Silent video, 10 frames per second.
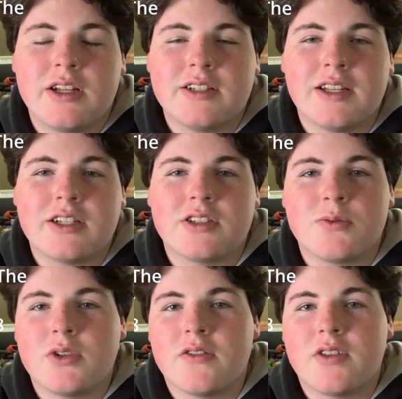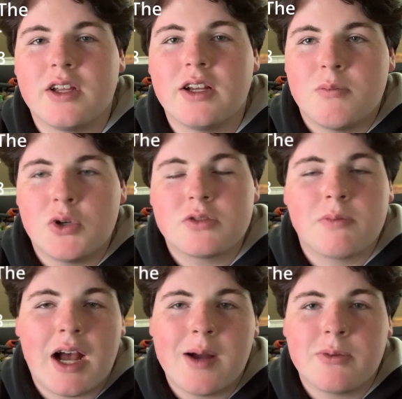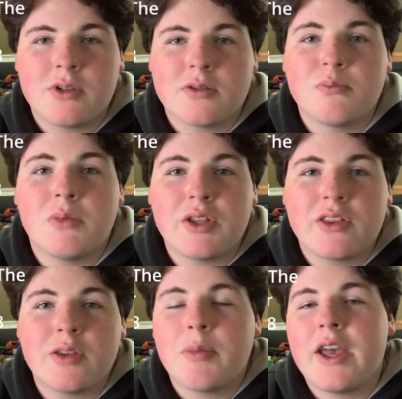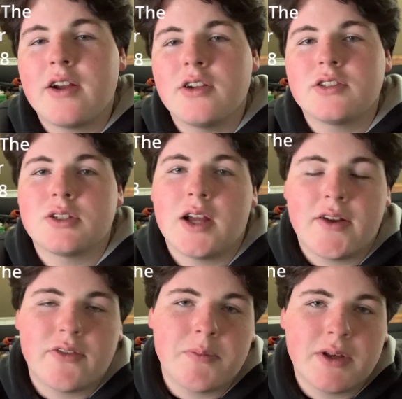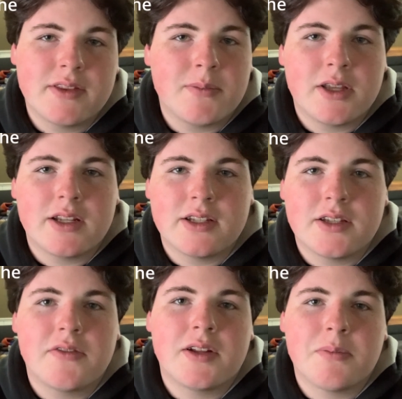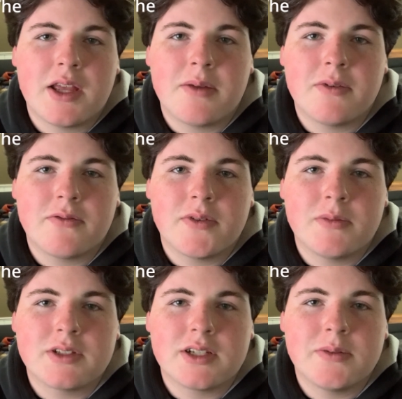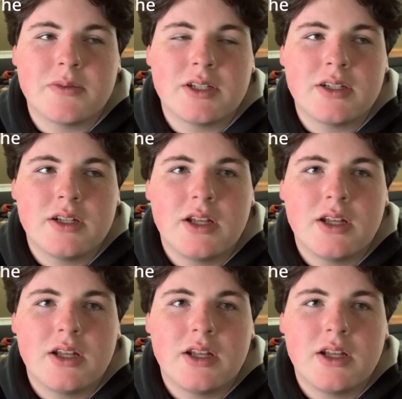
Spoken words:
It's actually one of the most popular monthly payers, so every month I'm getting a dividend payment from this company.